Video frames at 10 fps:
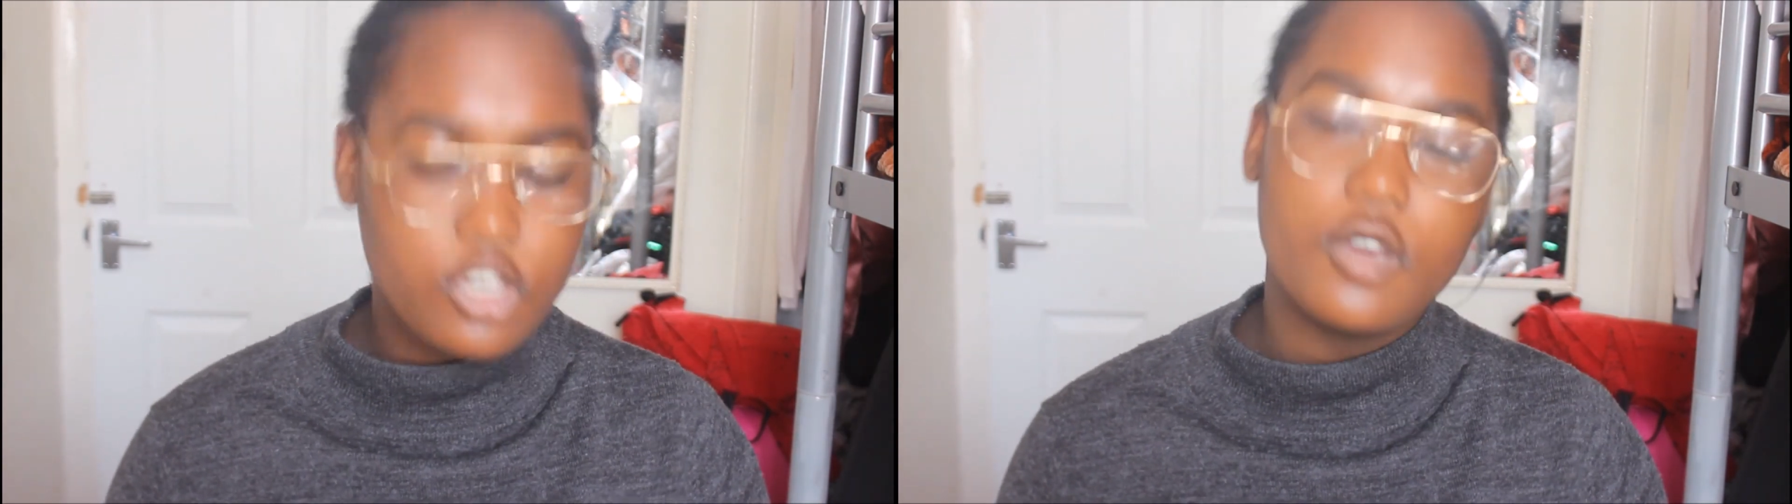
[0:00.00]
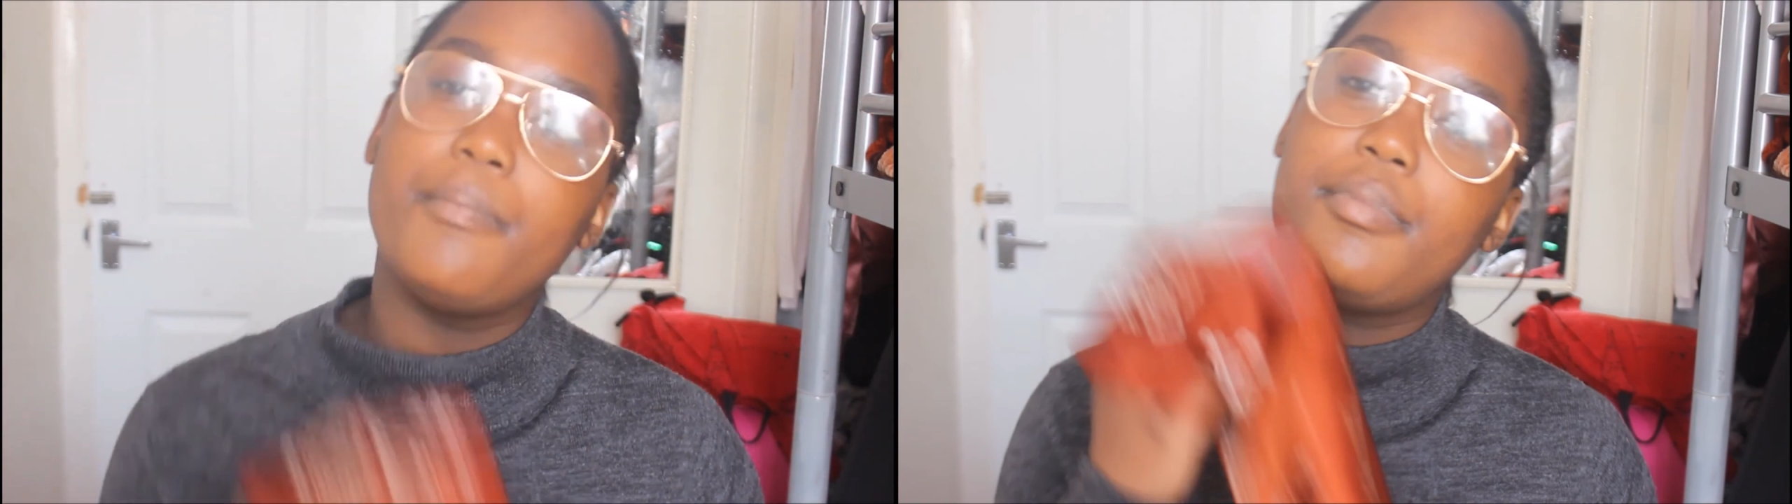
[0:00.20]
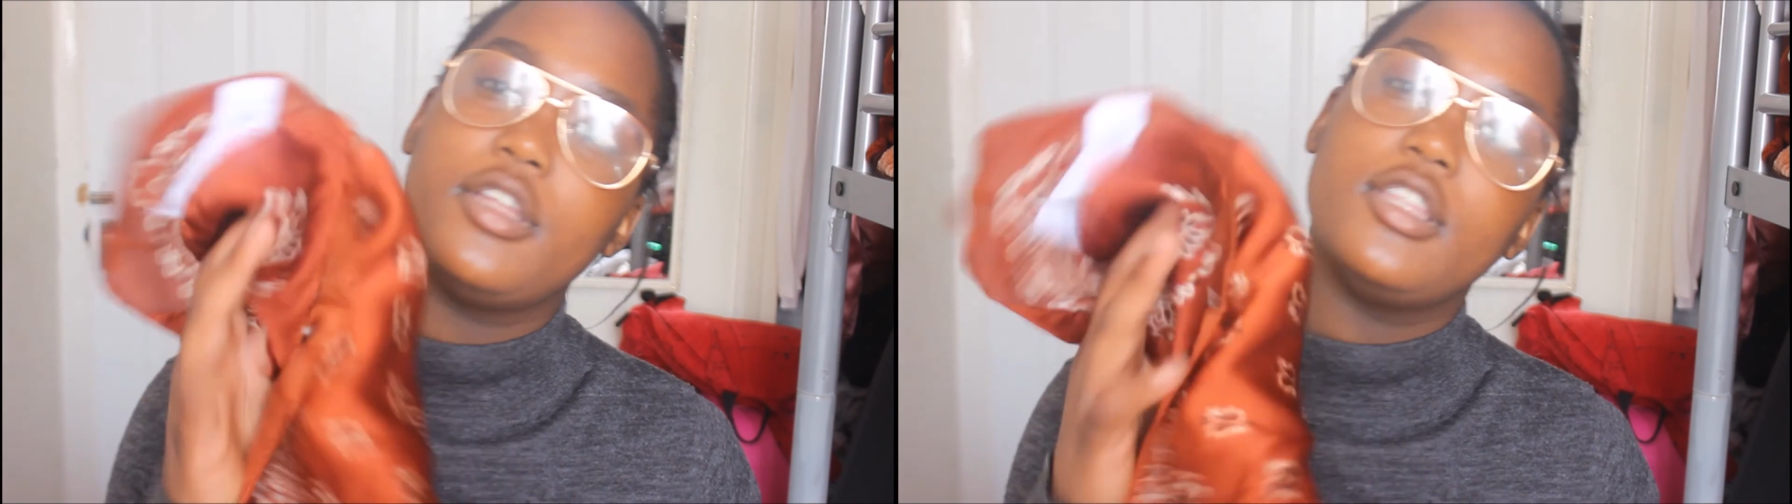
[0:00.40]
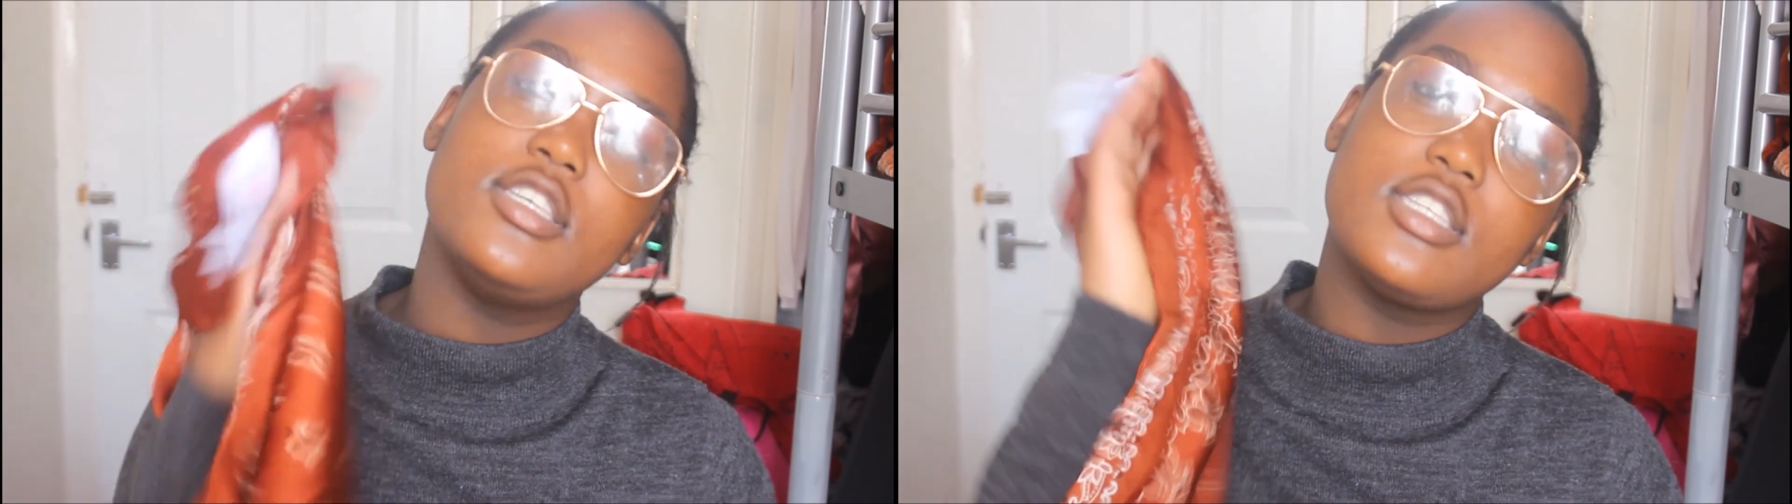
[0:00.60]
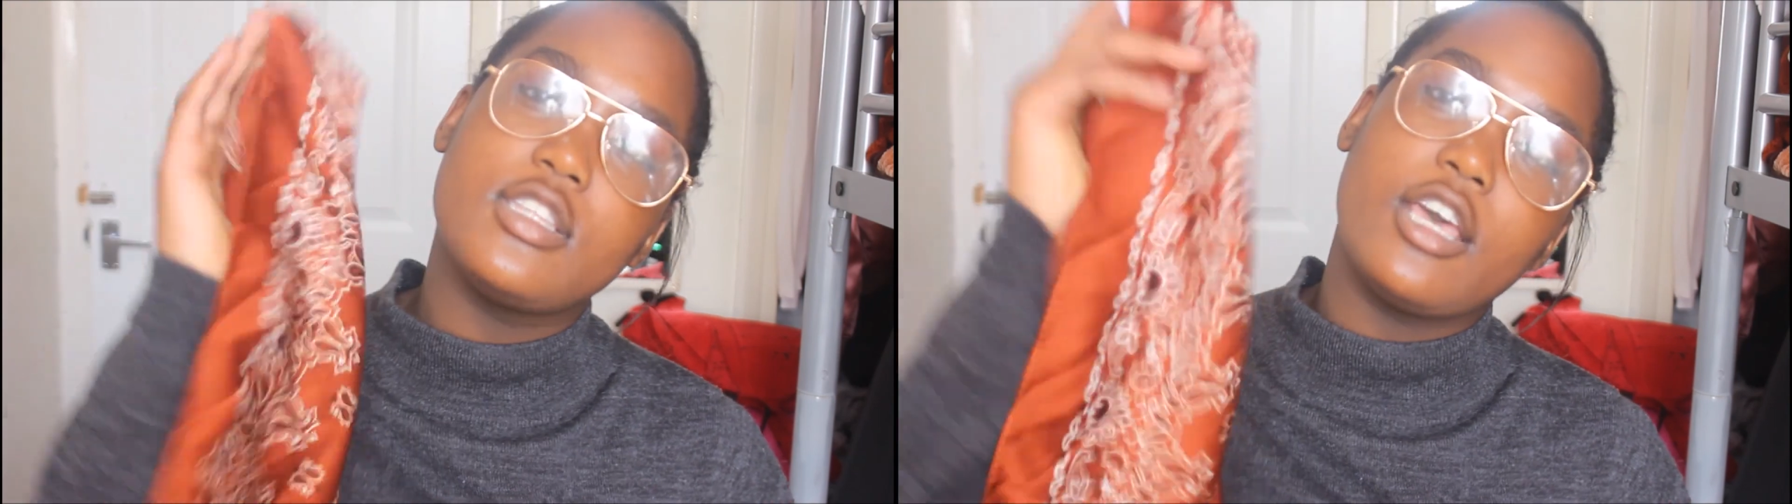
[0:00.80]
could put
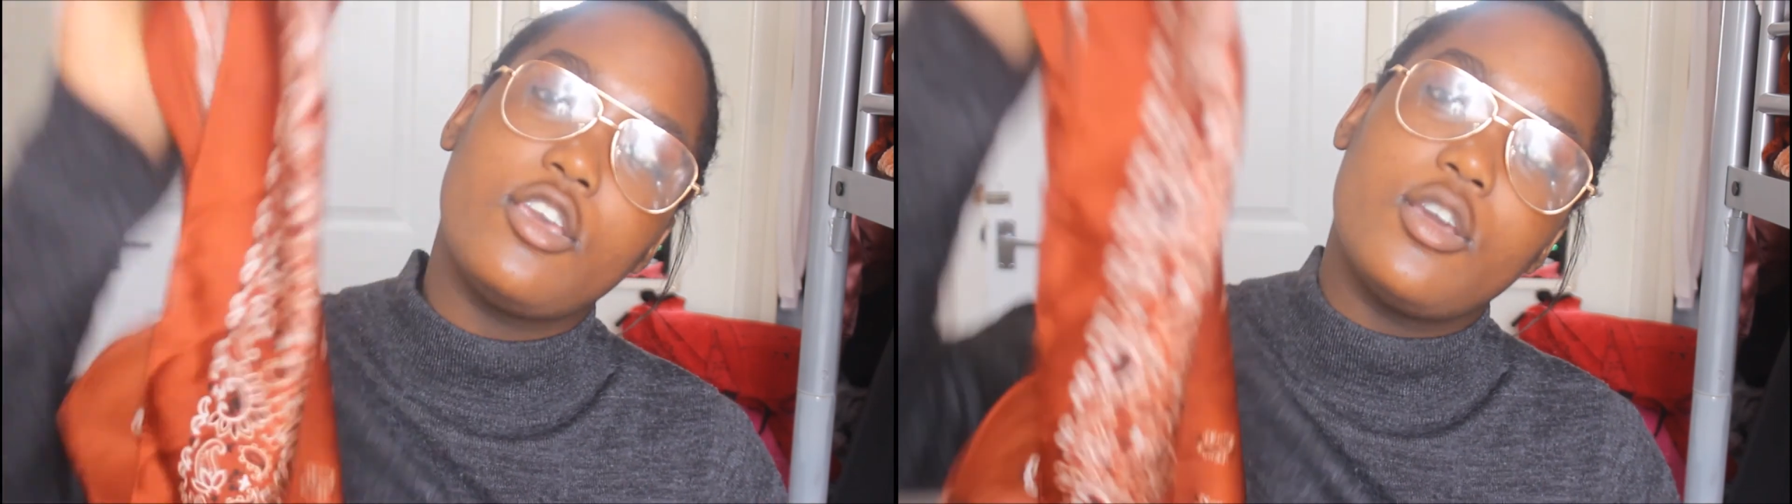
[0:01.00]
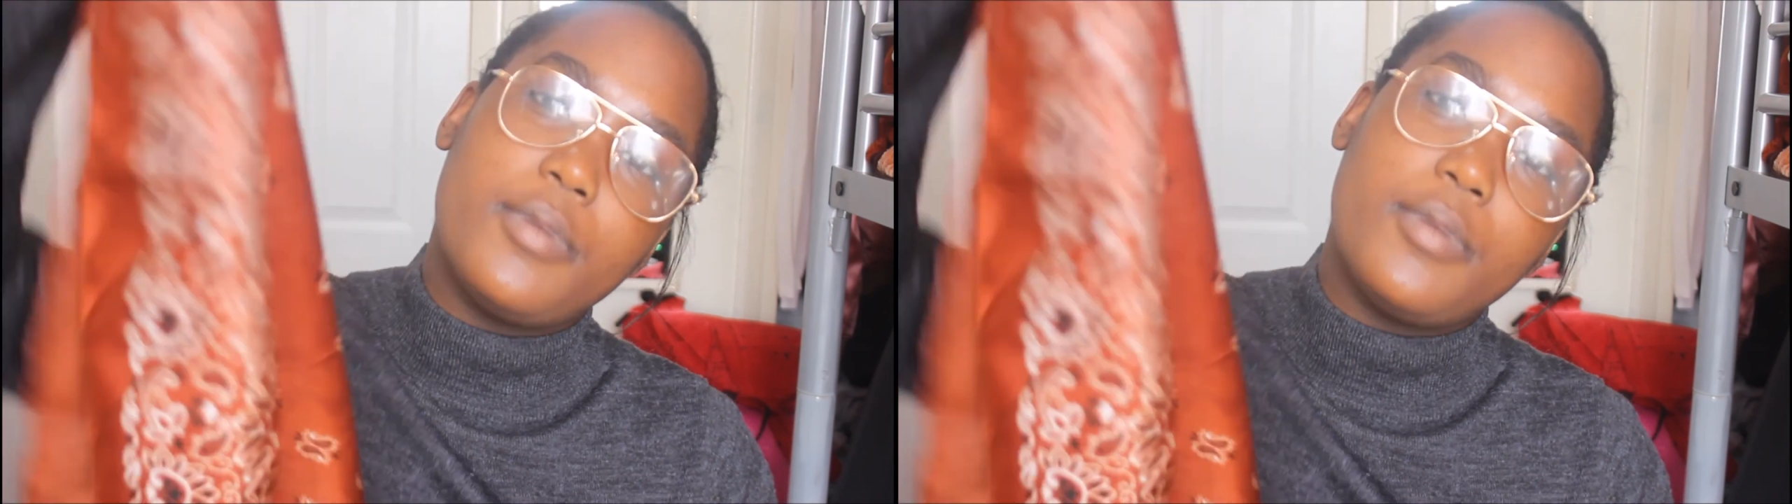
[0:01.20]
this in like your